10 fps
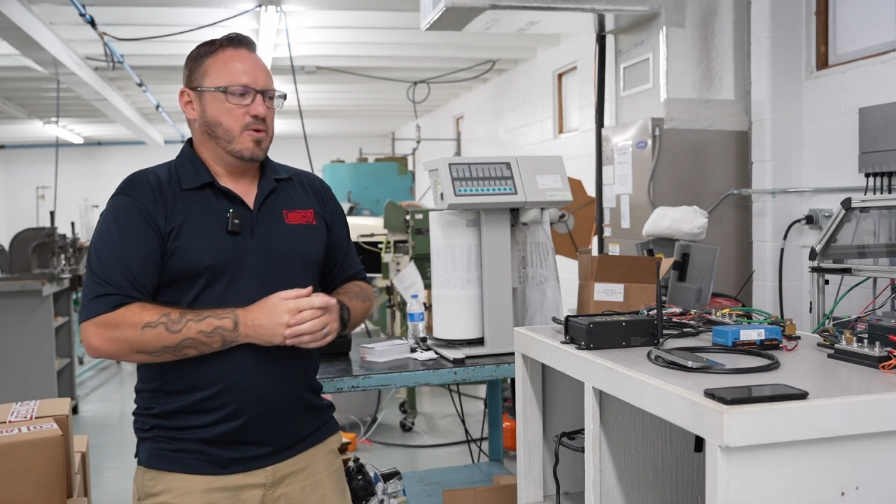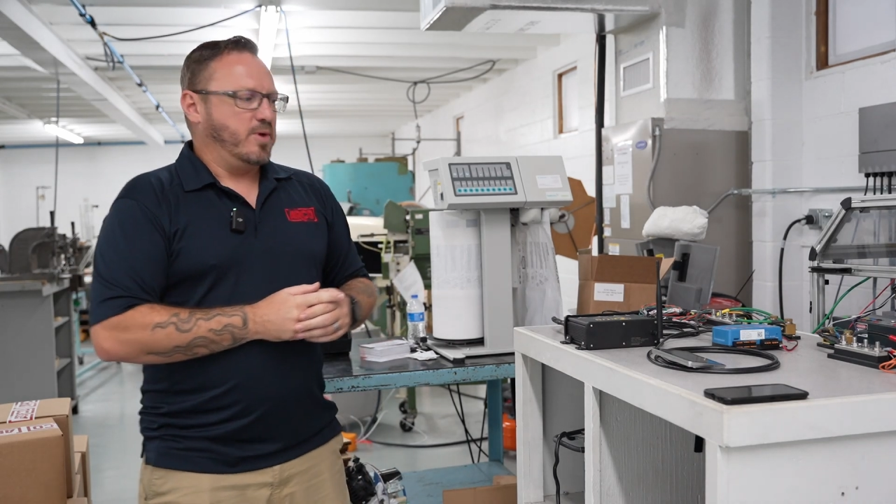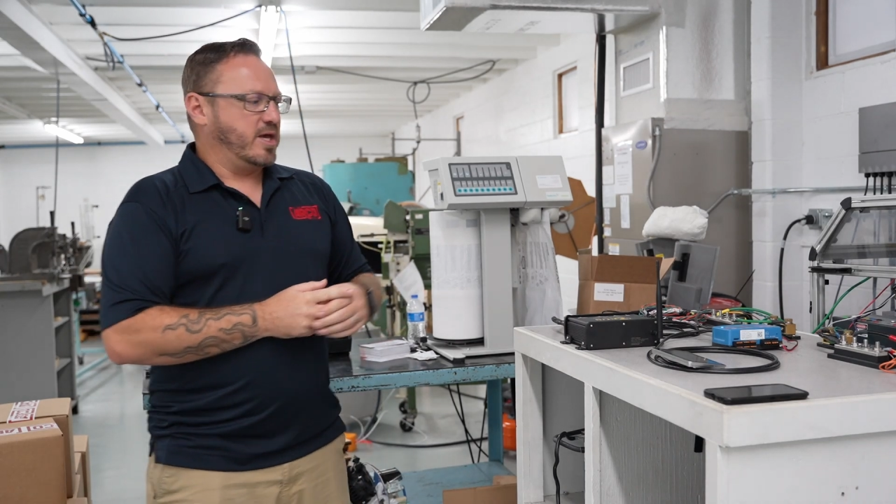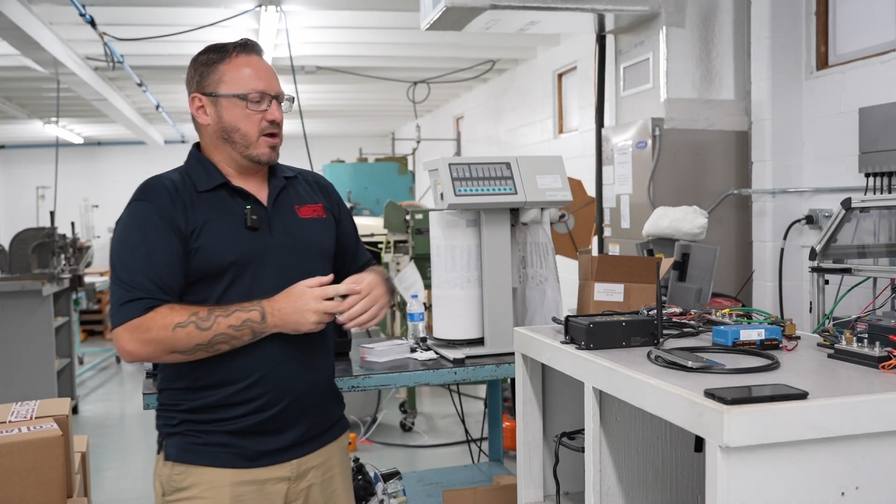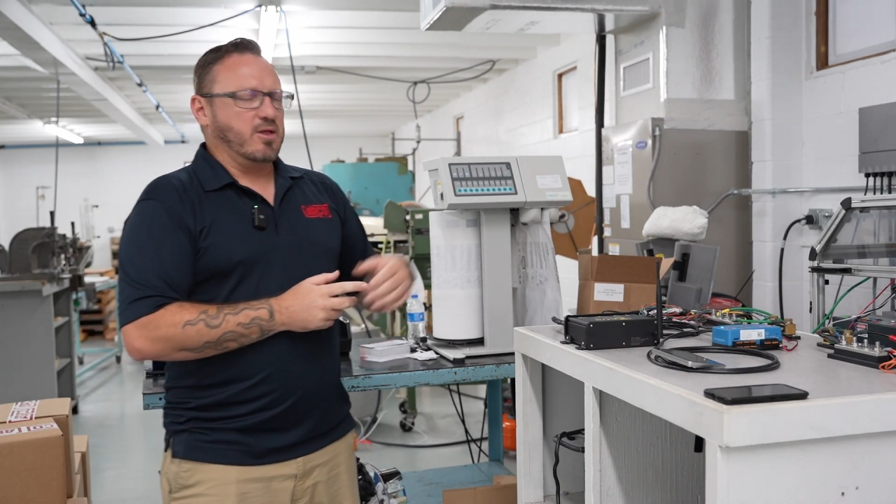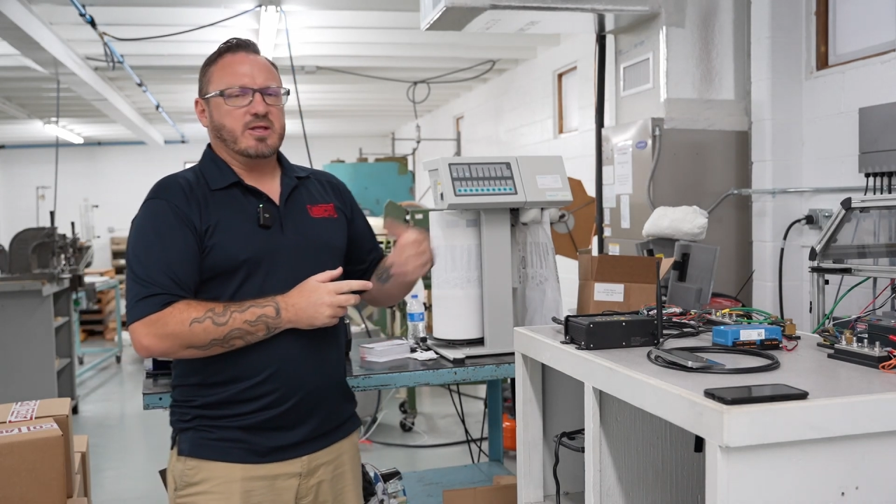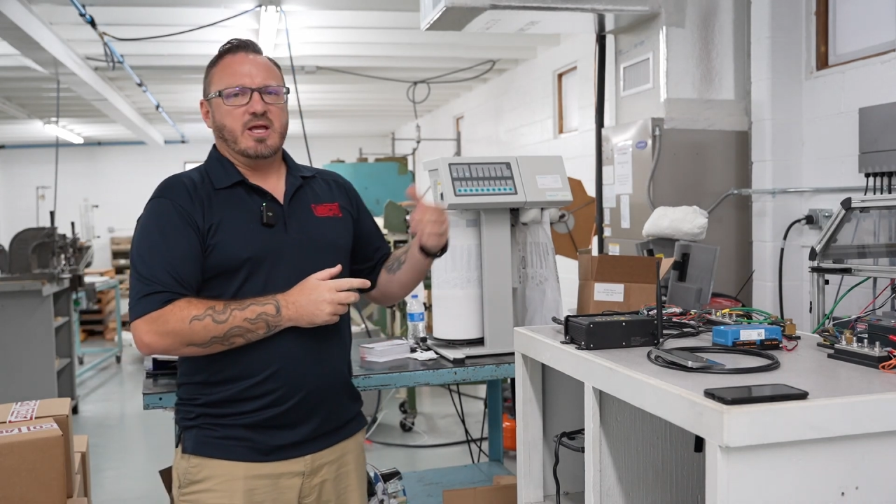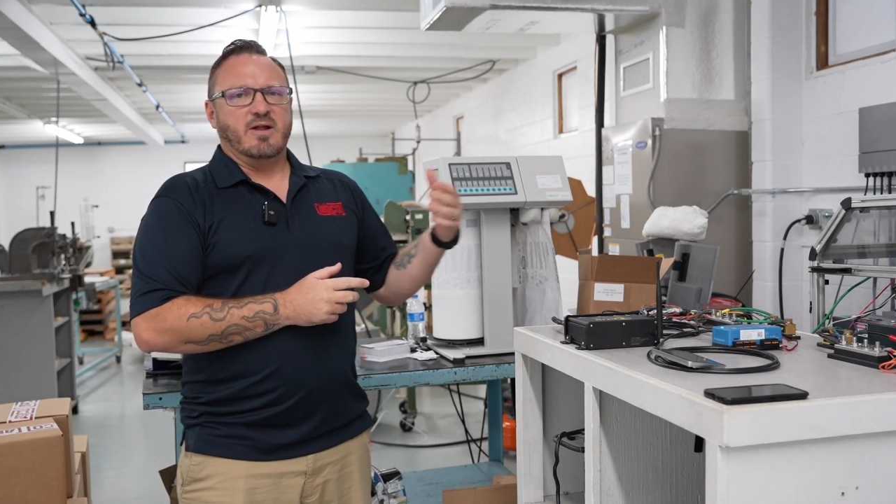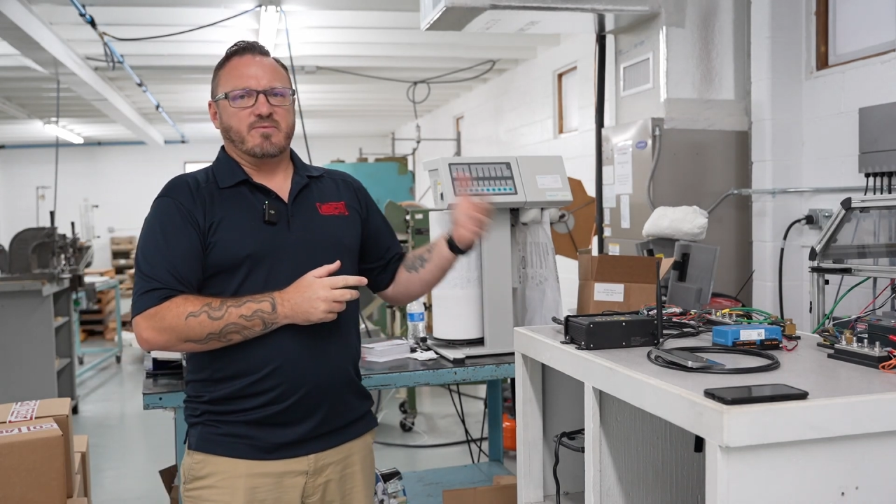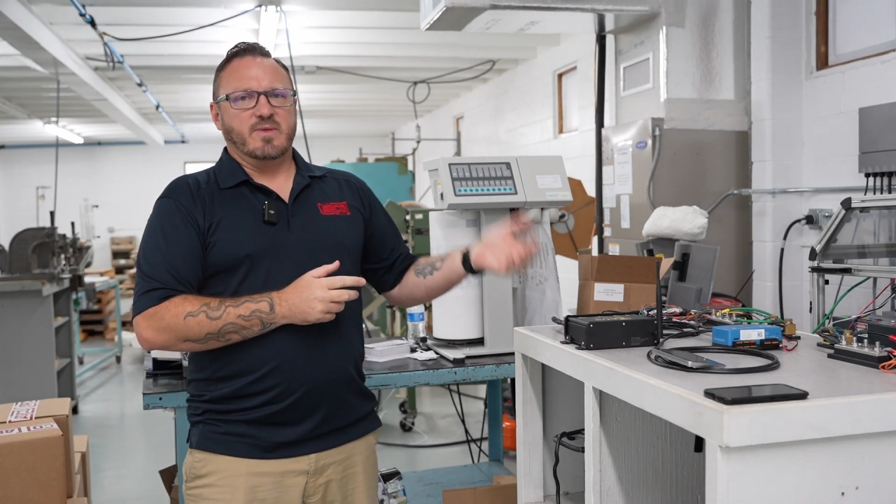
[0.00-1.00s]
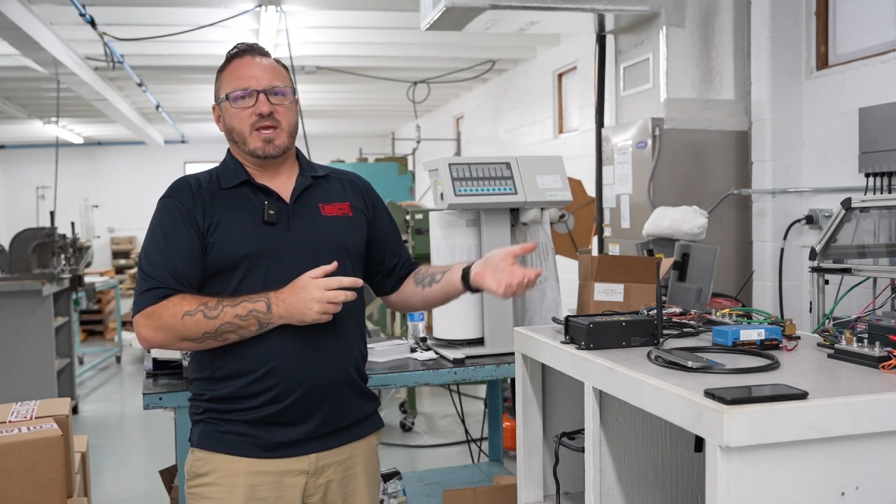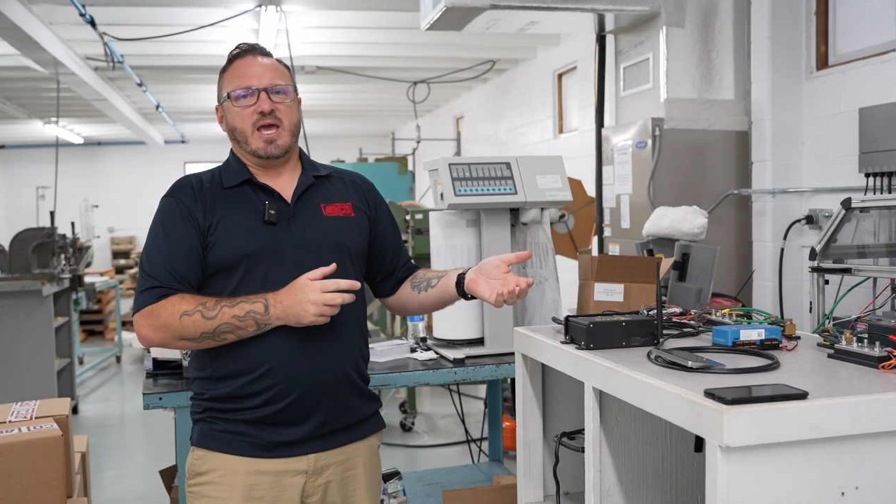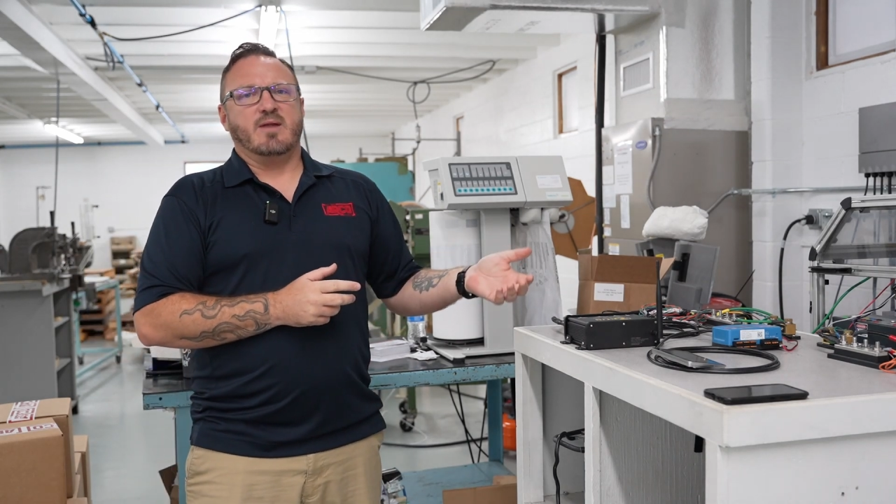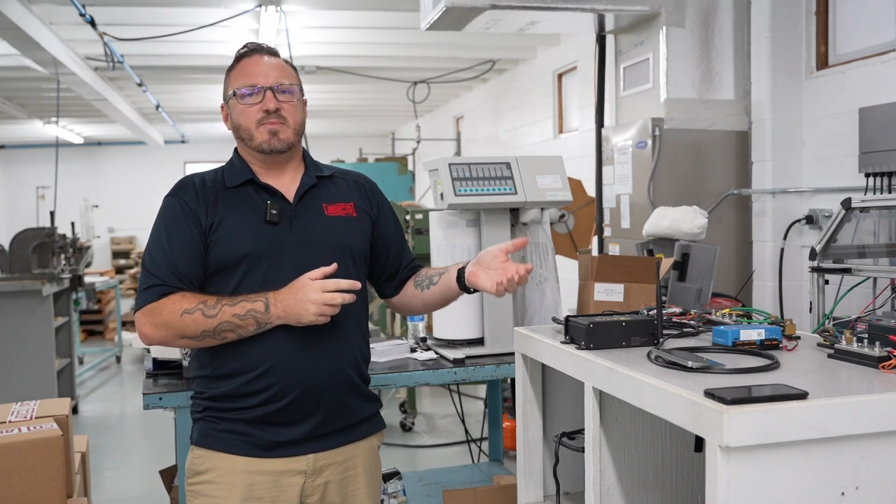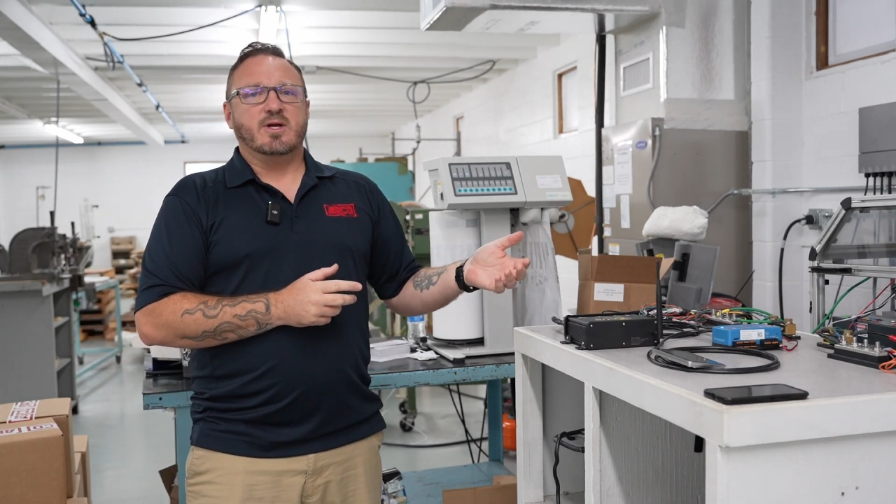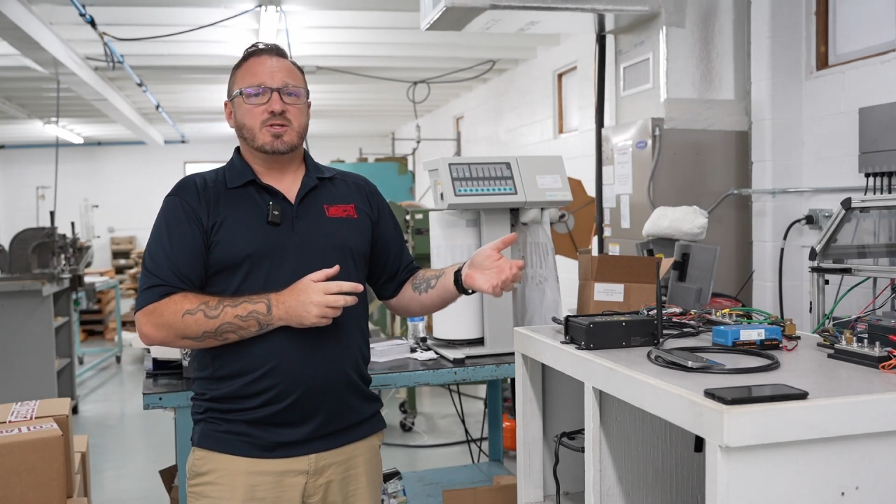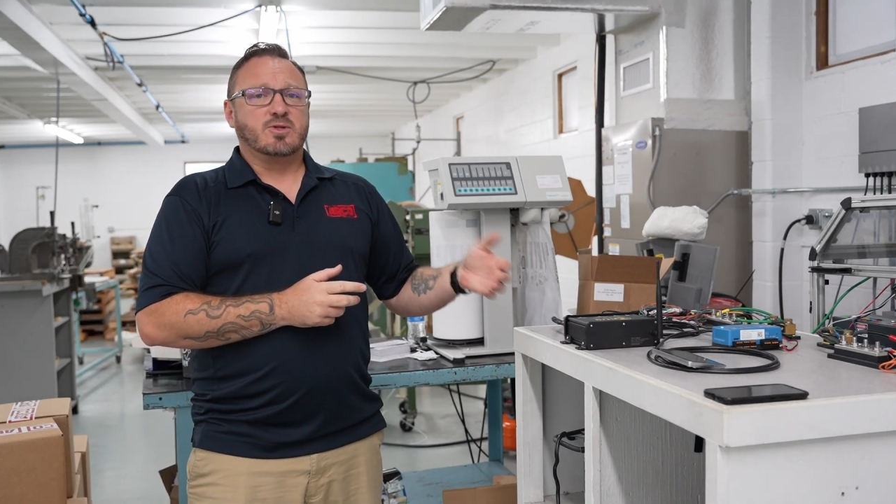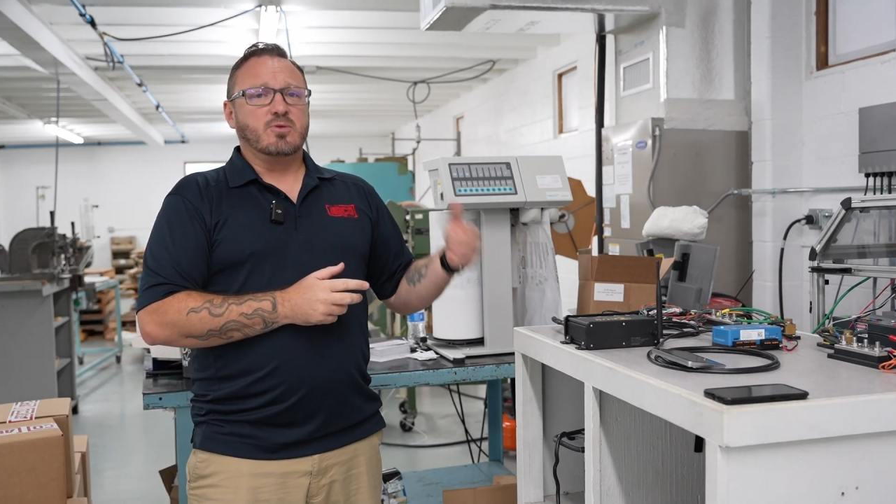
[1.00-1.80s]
We get all that data from the CAN bus